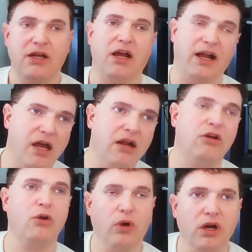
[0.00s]
I got to
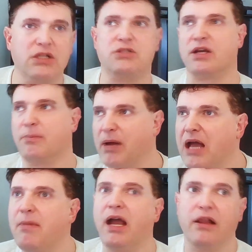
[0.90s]
go to work so I can
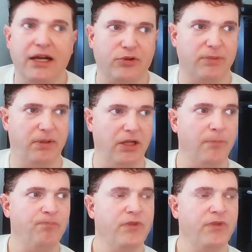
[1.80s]
pay my electric bill.